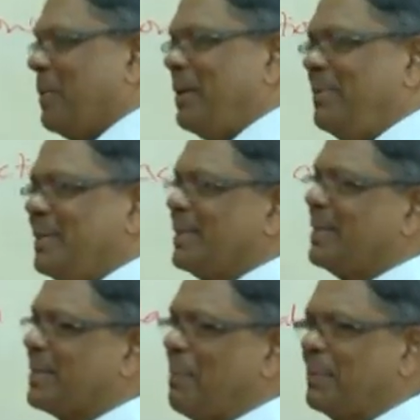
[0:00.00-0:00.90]

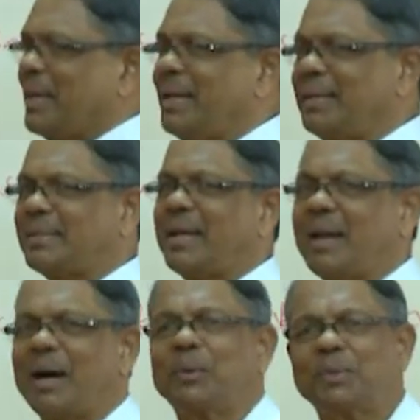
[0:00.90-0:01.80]
Now when we say
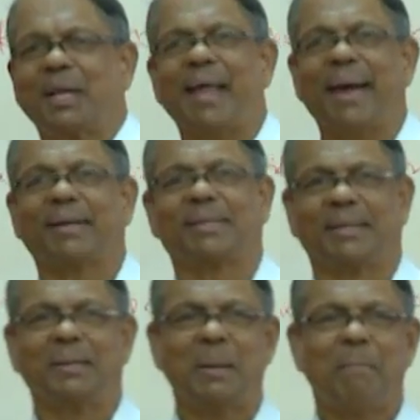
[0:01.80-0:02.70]
something is an
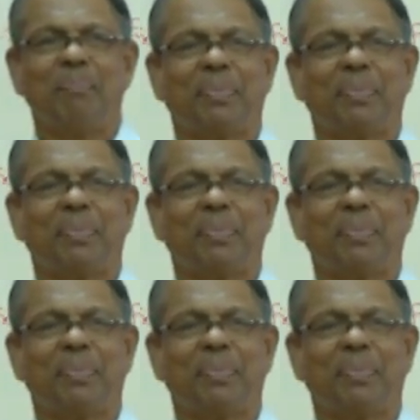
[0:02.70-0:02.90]
akusala